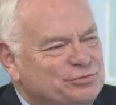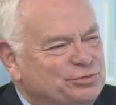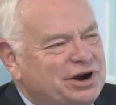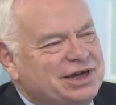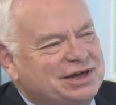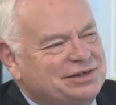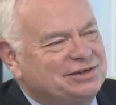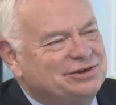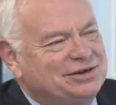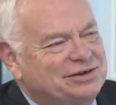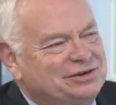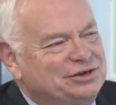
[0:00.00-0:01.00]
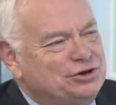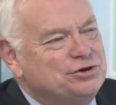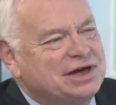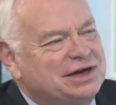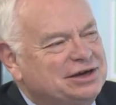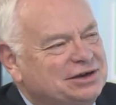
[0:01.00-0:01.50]
bringing
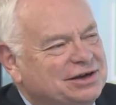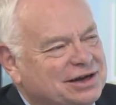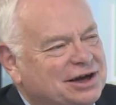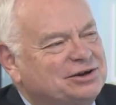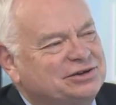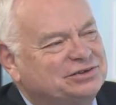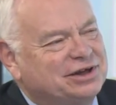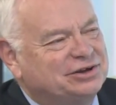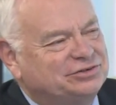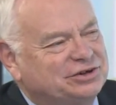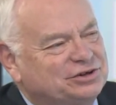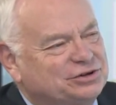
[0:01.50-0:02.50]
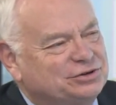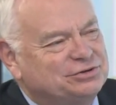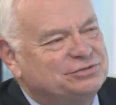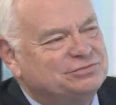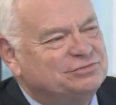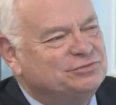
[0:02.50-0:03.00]
UK accounting standards
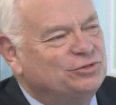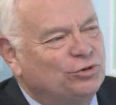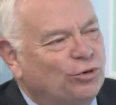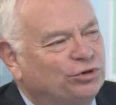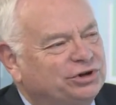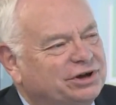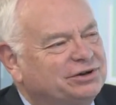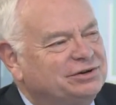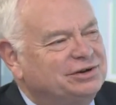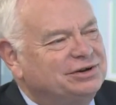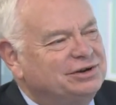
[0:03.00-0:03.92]
into order,